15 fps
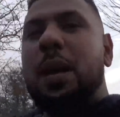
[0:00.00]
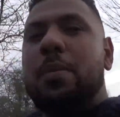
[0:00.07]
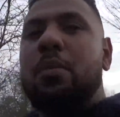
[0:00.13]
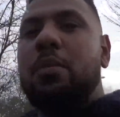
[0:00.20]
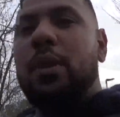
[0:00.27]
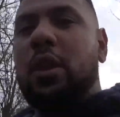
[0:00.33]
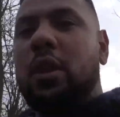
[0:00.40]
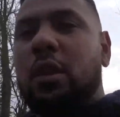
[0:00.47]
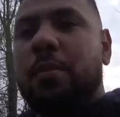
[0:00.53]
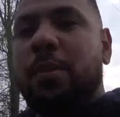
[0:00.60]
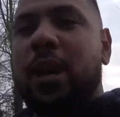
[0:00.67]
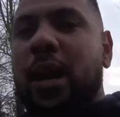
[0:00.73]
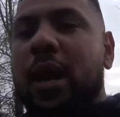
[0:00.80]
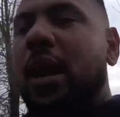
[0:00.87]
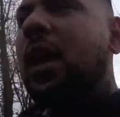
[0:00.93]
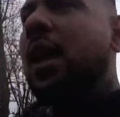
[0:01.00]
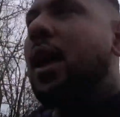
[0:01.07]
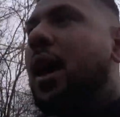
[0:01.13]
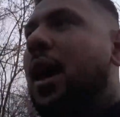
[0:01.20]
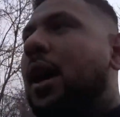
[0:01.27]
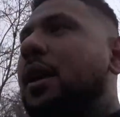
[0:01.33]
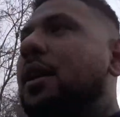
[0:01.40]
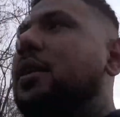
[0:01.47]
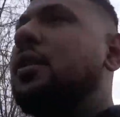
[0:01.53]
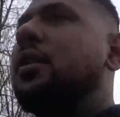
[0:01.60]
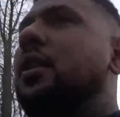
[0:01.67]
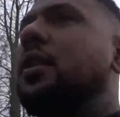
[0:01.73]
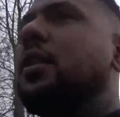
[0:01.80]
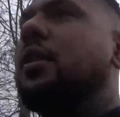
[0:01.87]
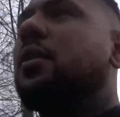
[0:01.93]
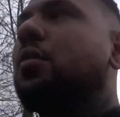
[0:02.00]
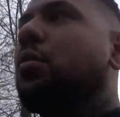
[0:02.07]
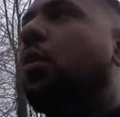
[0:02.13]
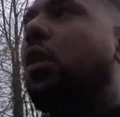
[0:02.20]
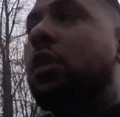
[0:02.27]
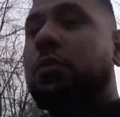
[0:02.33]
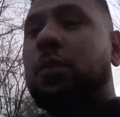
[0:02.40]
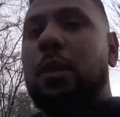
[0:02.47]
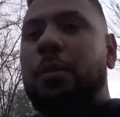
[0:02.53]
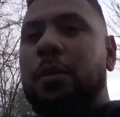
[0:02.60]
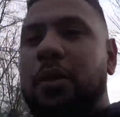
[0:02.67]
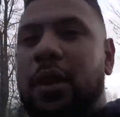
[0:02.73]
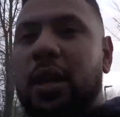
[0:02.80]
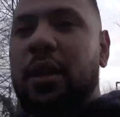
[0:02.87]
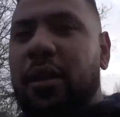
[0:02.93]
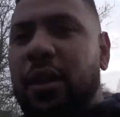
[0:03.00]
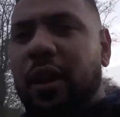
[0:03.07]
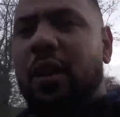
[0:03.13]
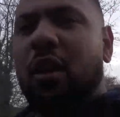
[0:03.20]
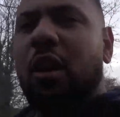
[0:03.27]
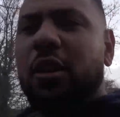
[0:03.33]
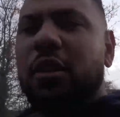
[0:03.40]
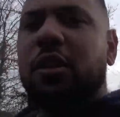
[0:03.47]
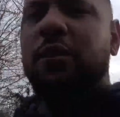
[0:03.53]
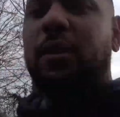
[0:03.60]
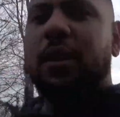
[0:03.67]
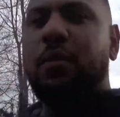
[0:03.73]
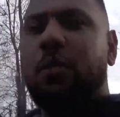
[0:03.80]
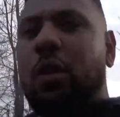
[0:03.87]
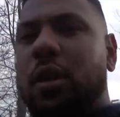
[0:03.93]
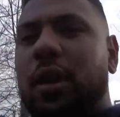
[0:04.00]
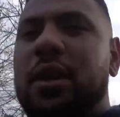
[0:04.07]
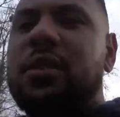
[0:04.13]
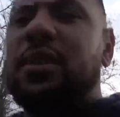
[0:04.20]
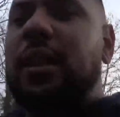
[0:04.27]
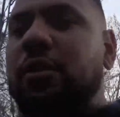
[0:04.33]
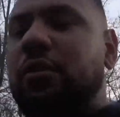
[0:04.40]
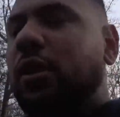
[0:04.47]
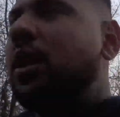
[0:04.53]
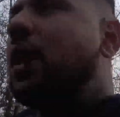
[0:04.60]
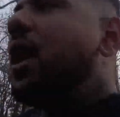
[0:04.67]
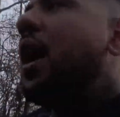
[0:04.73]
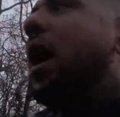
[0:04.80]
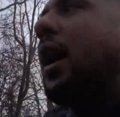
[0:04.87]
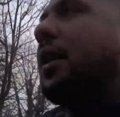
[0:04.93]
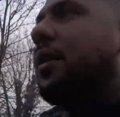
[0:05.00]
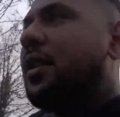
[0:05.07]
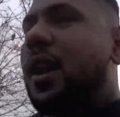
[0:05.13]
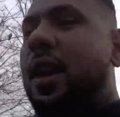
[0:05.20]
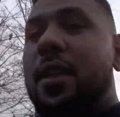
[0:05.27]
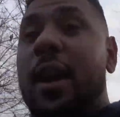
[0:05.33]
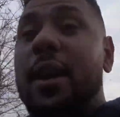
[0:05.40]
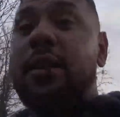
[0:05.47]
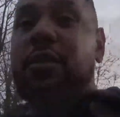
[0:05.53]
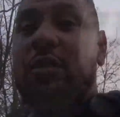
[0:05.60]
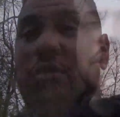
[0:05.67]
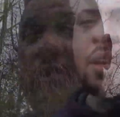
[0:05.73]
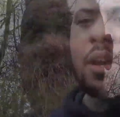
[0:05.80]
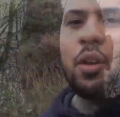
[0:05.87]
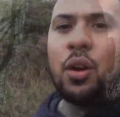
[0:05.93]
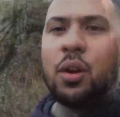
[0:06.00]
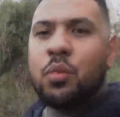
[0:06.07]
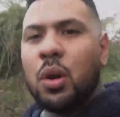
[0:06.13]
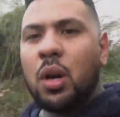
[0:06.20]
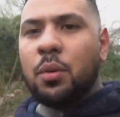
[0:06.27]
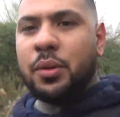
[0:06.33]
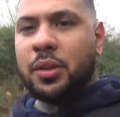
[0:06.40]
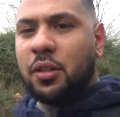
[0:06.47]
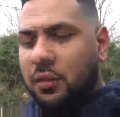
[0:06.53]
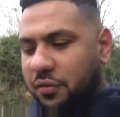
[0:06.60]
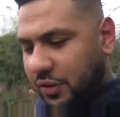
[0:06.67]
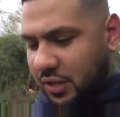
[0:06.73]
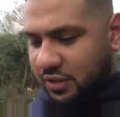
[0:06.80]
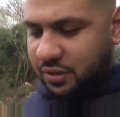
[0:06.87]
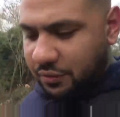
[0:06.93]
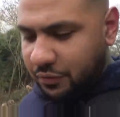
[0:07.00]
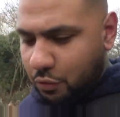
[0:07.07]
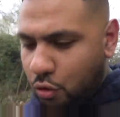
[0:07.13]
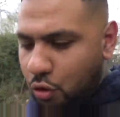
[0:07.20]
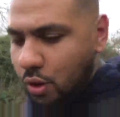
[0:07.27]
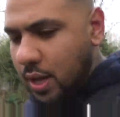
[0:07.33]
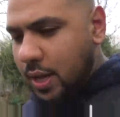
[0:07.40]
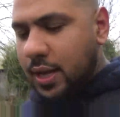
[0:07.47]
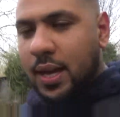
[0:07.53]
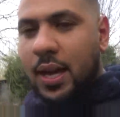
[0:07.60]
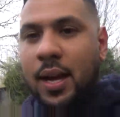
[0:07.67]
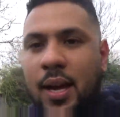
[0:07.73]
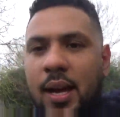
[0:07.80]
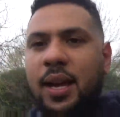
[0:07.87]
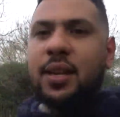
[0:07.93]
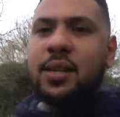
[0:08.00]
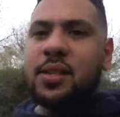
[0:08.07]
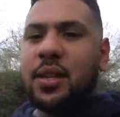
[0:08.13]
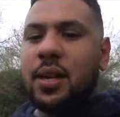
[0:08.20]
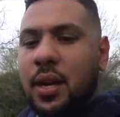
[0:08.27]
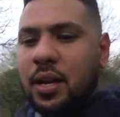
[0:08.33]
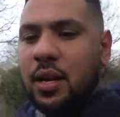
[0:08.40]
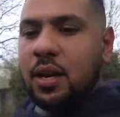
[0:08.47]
people will look at me and watch what I'm doing and think, "Oh, you're doing it wrong," etc. And yeah, that is true. What I would do first of all is